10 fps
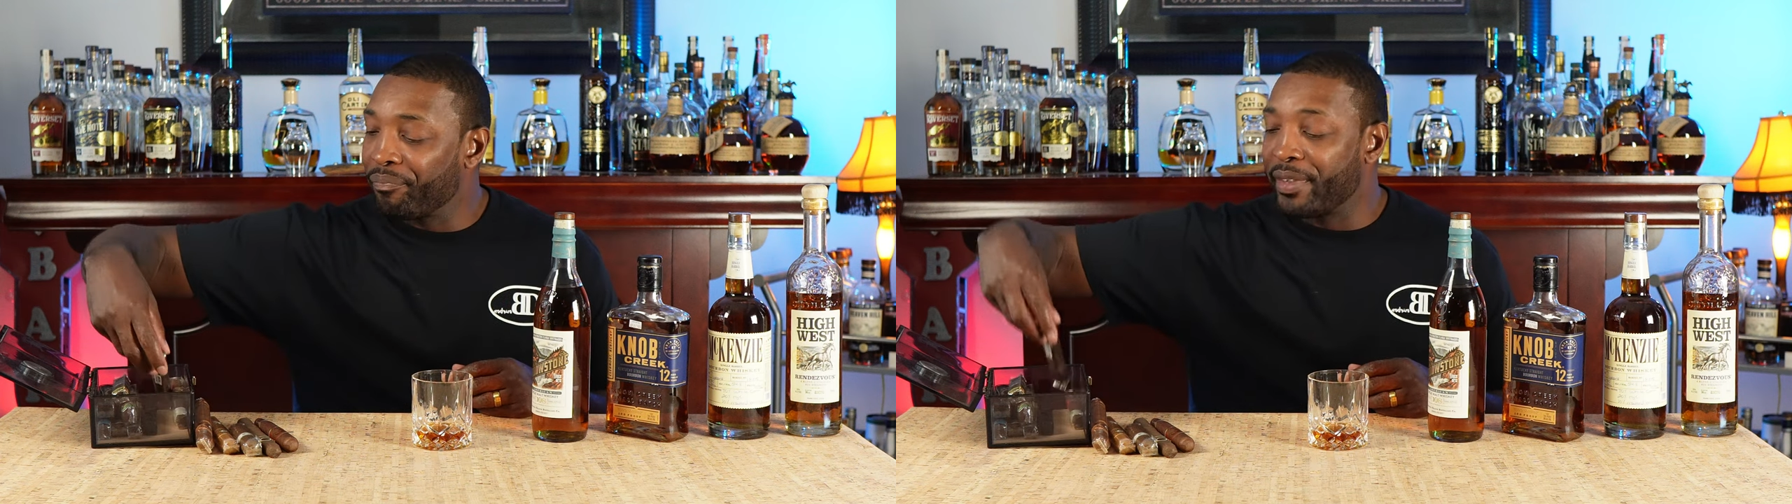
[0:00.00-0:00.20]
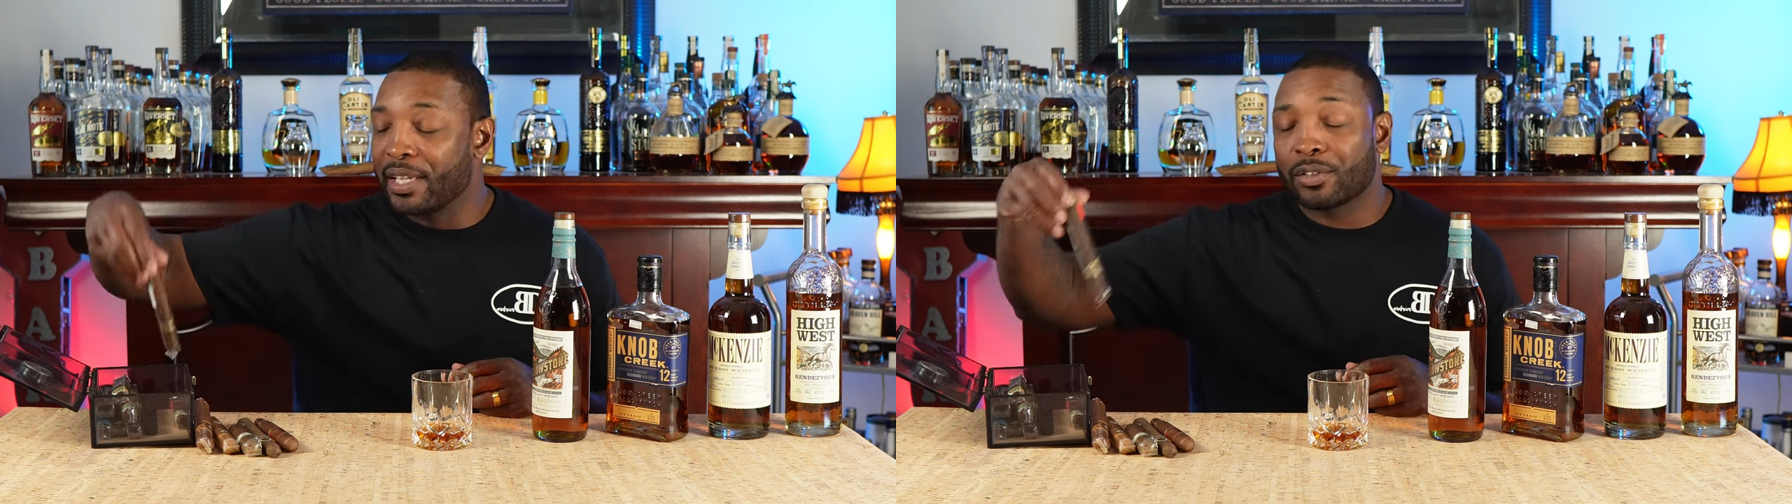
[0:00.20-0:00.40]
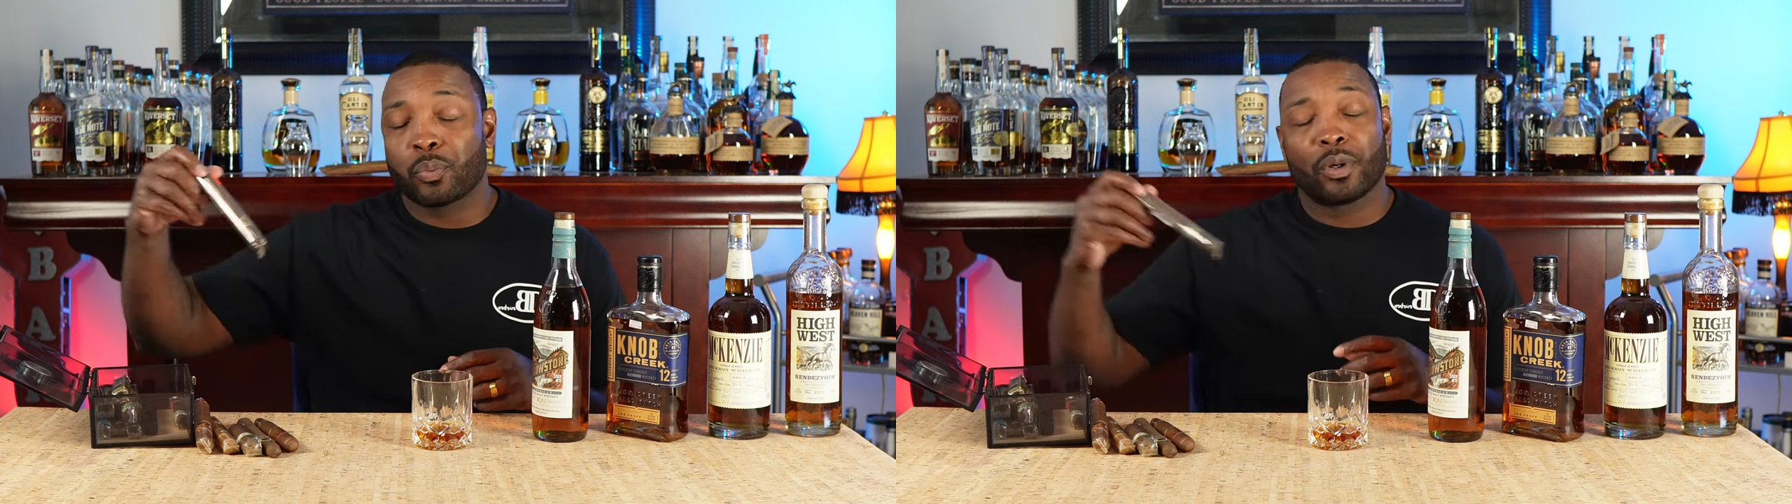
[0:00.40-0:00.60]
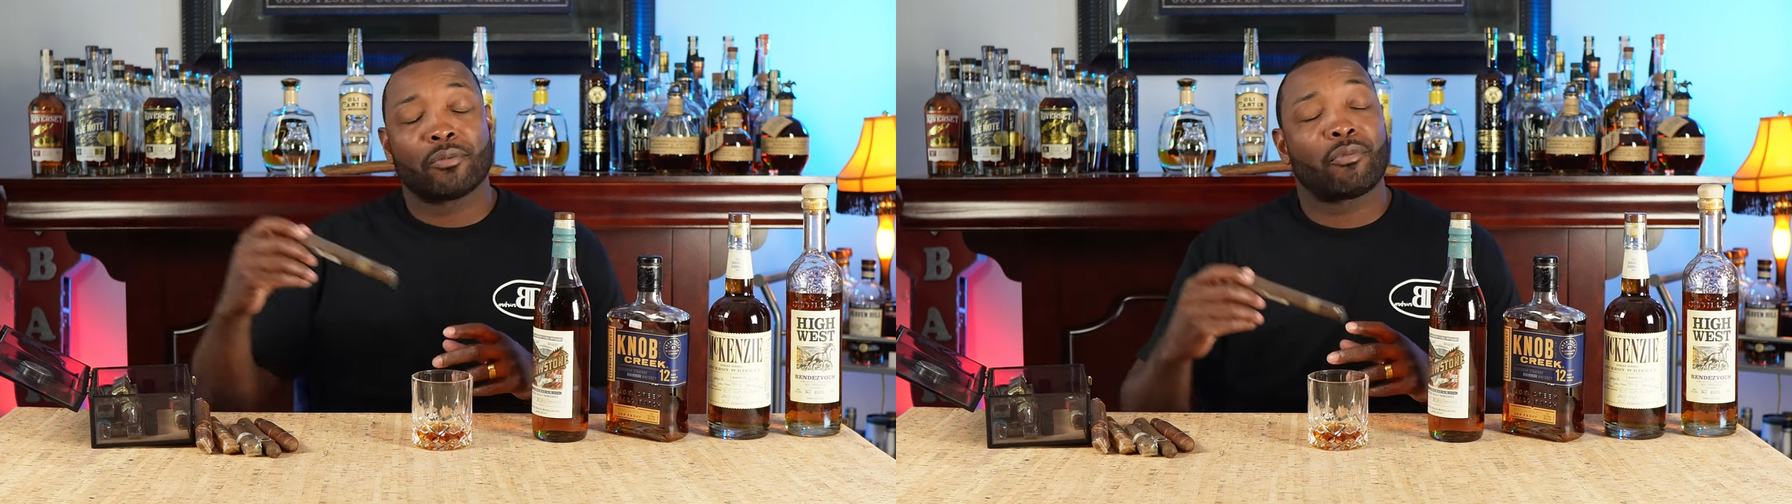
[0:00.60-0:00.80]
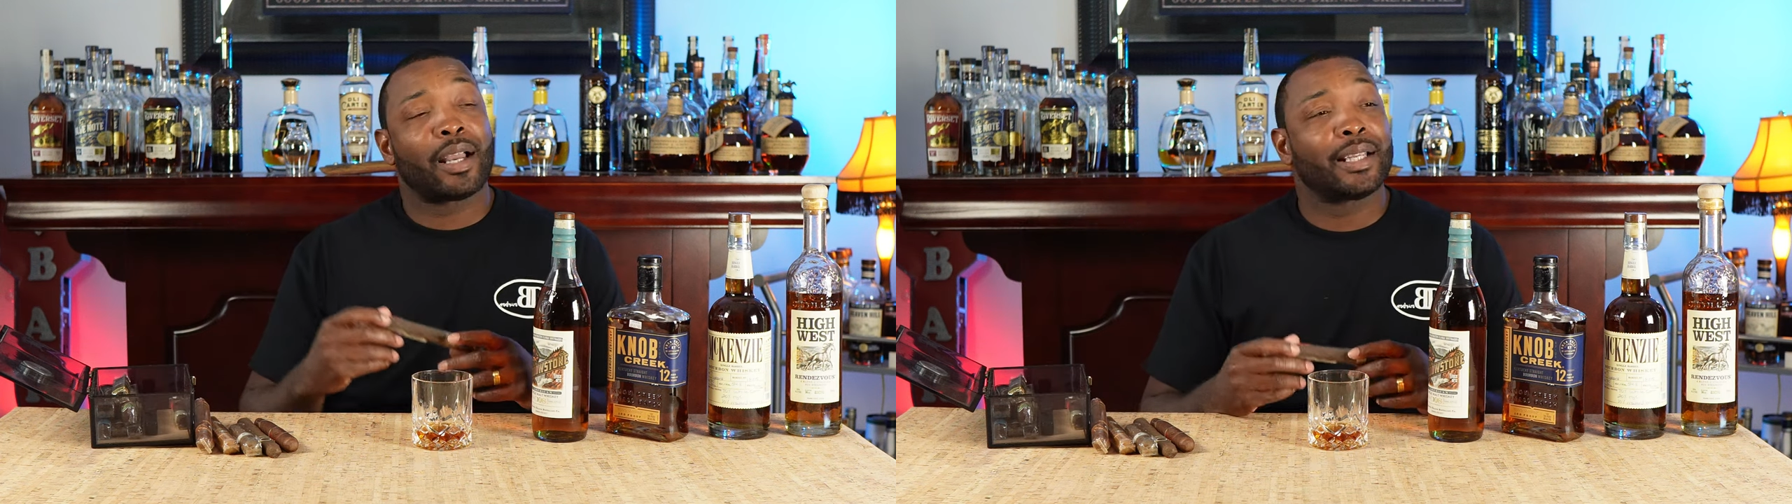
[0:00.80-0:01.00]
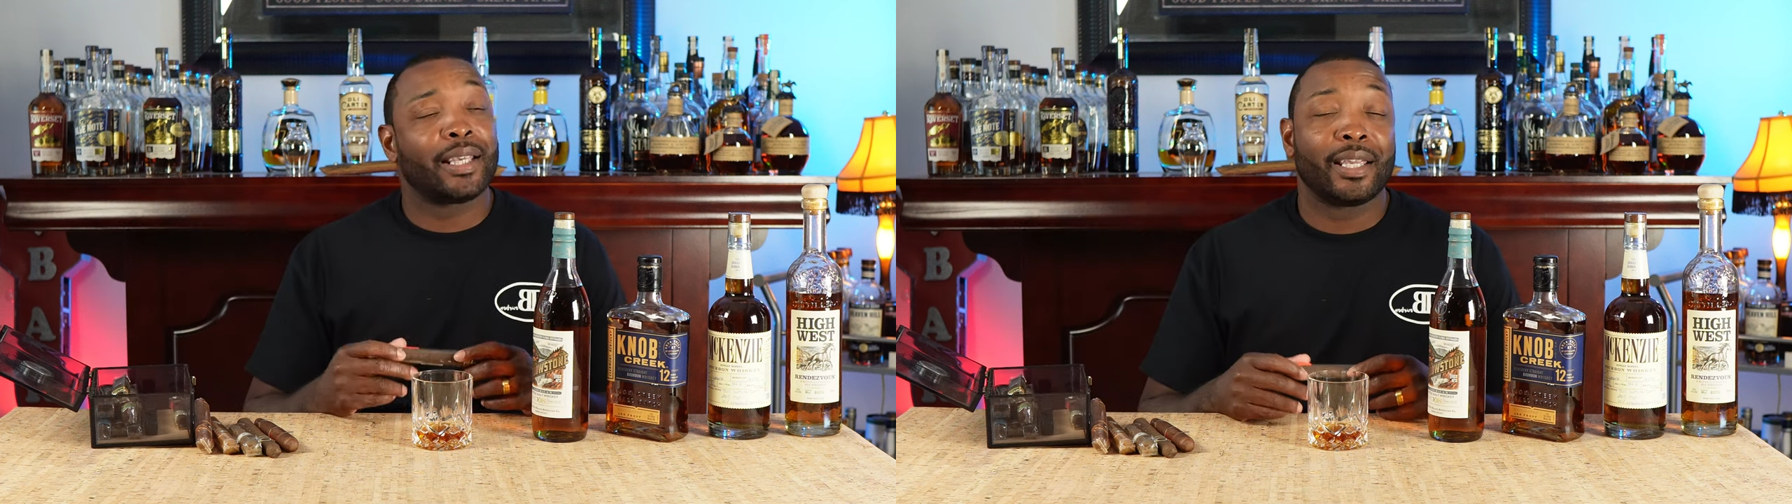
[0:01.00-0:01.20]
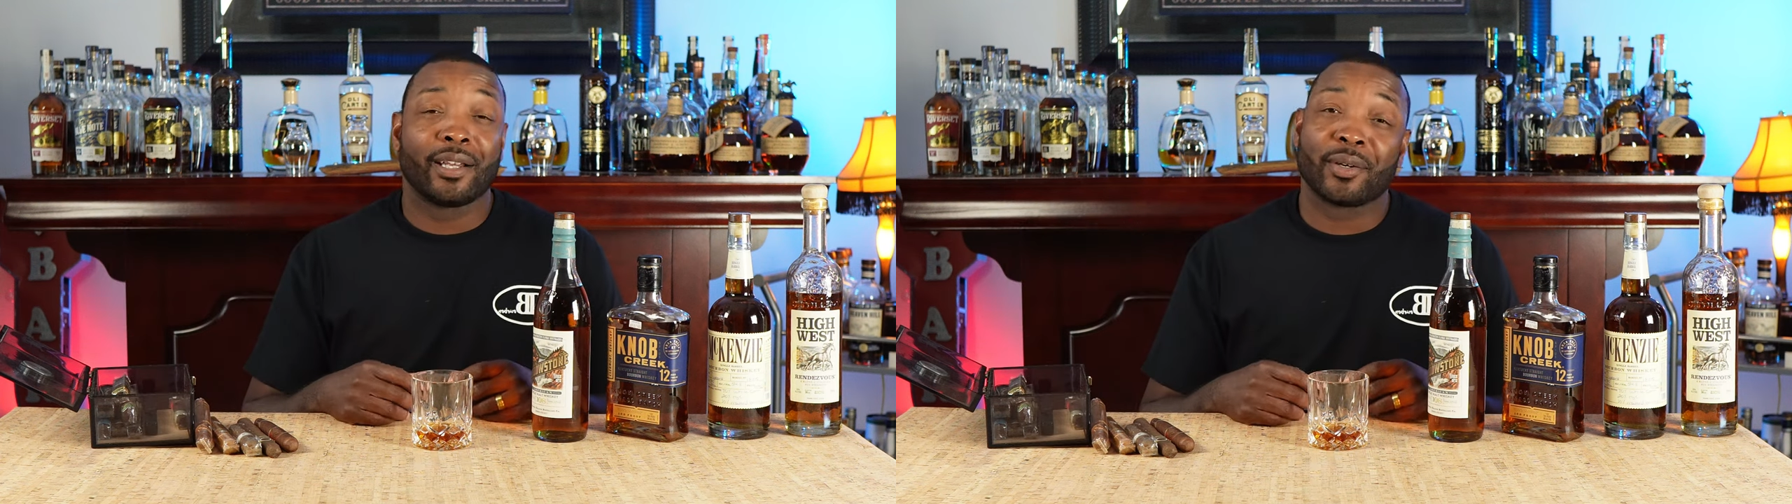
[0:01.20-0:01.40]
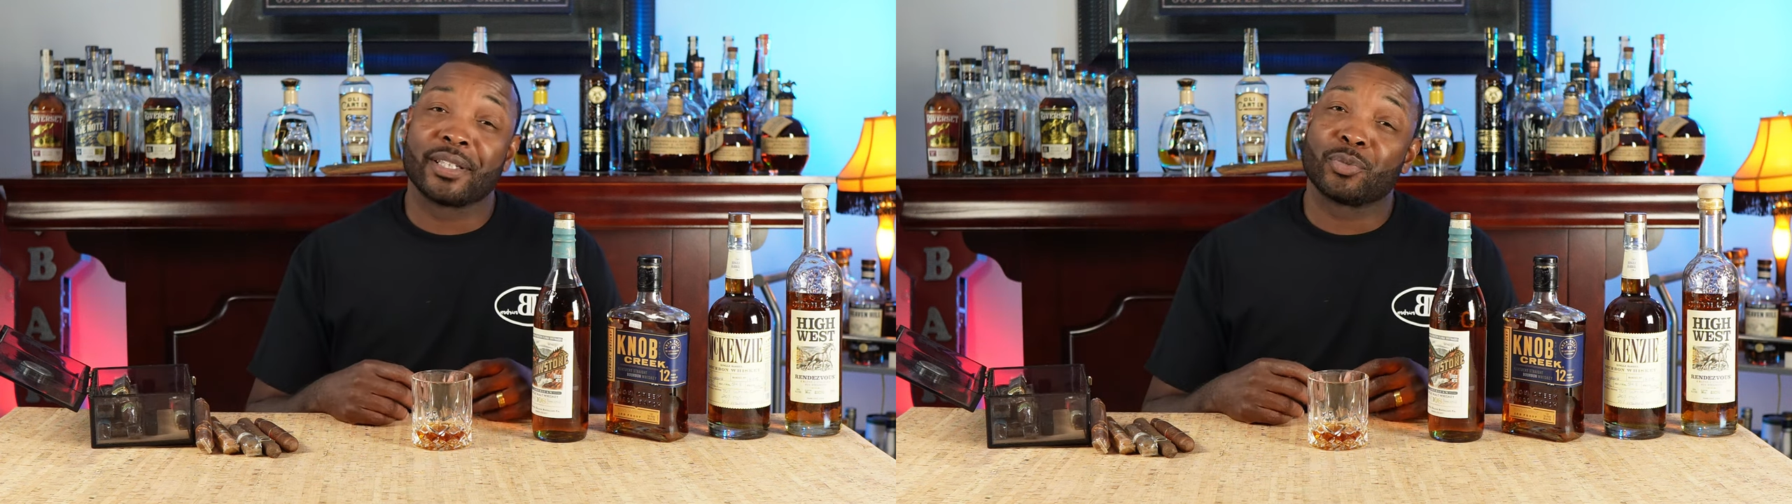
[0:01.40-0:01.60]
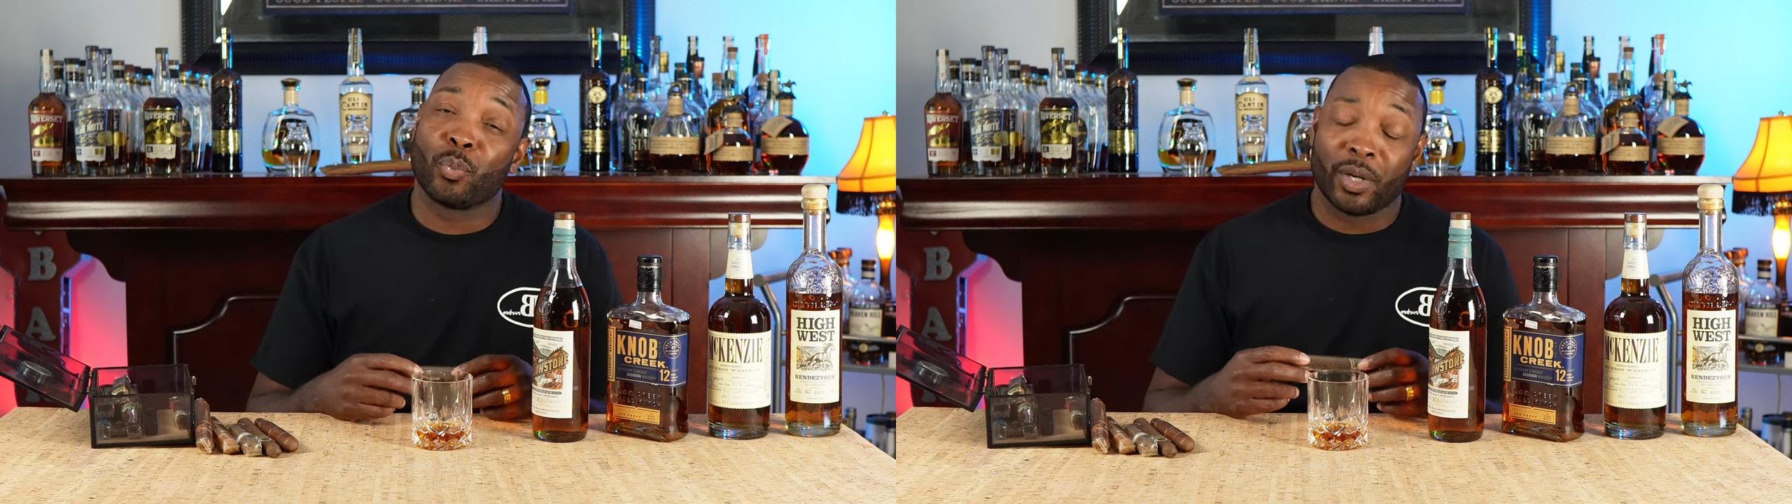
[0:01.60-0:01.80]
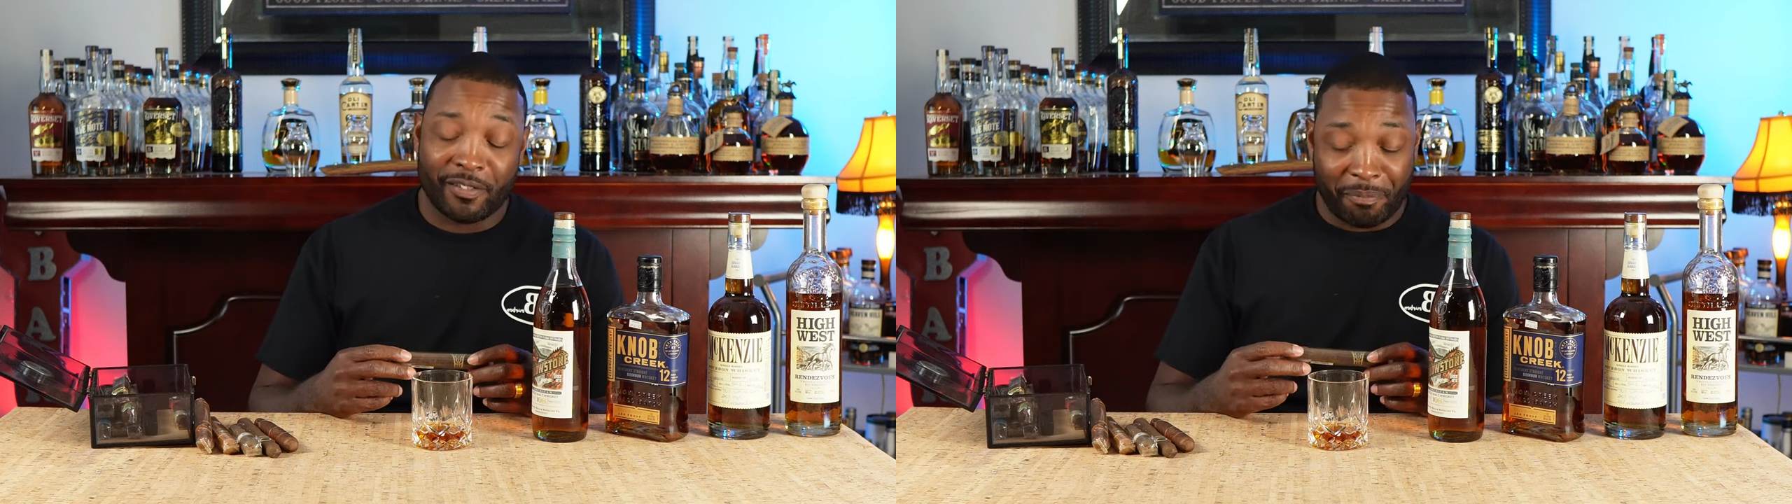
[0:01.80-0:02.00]
This one right here is
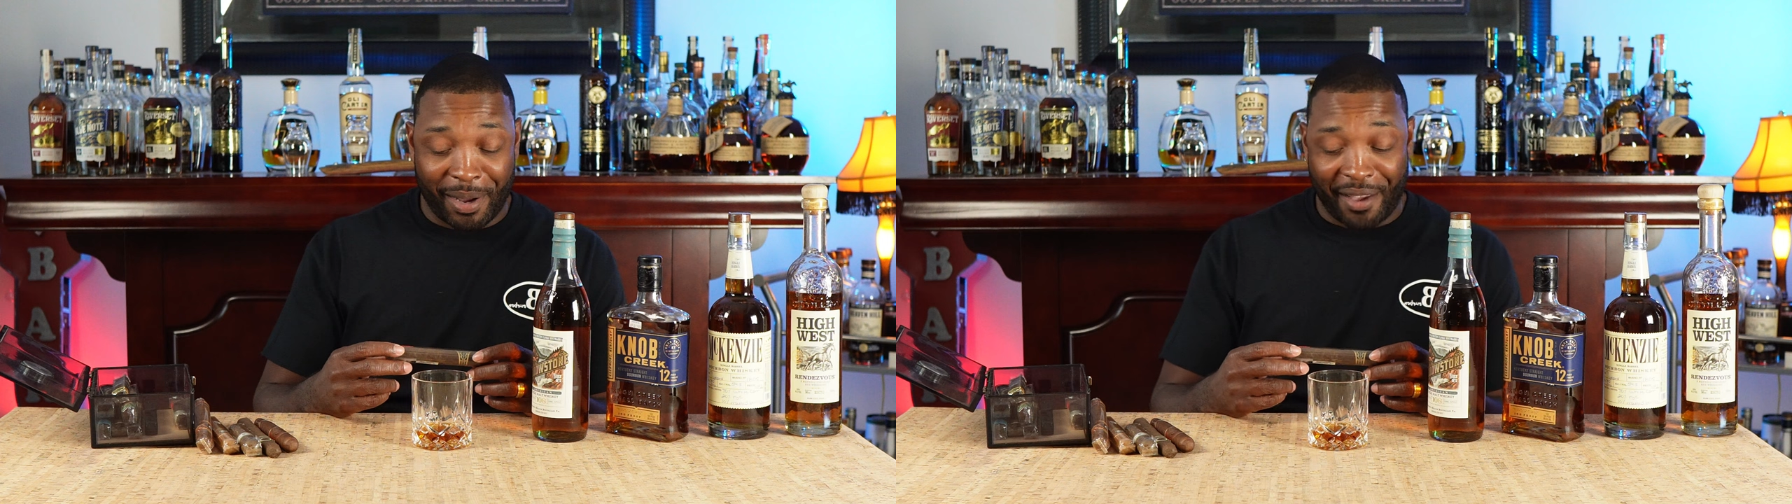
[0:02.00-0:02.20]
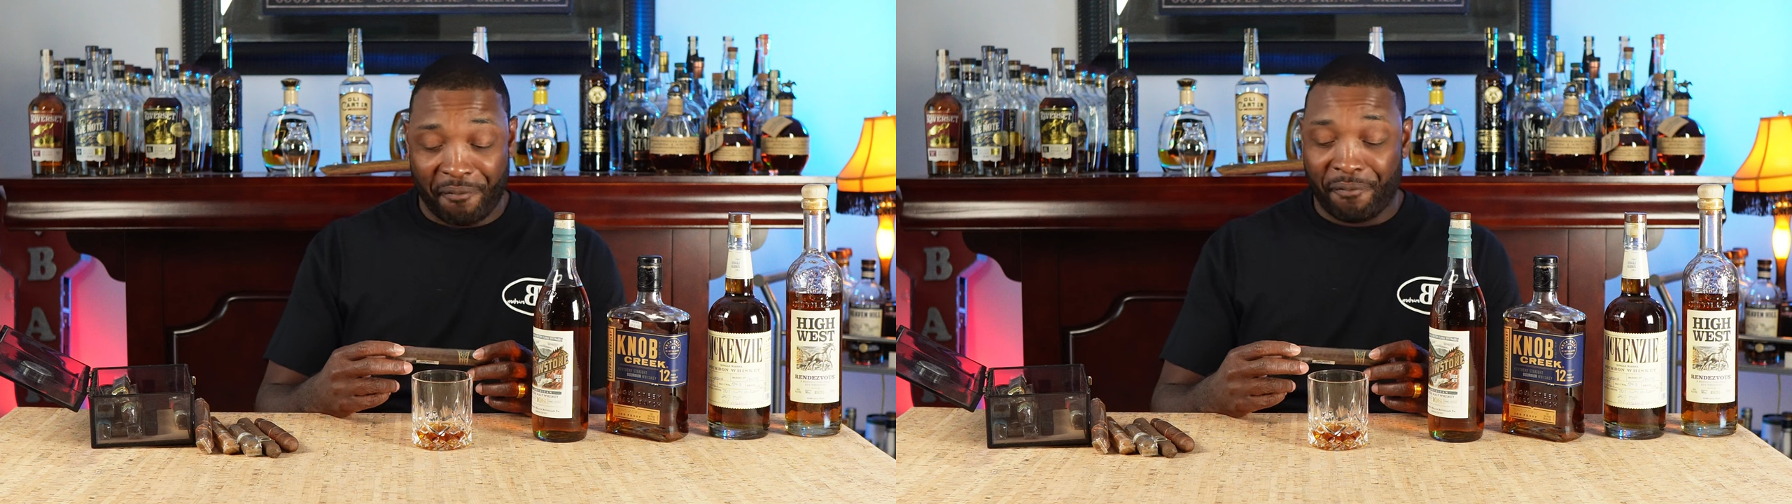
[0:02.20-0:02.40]
one of my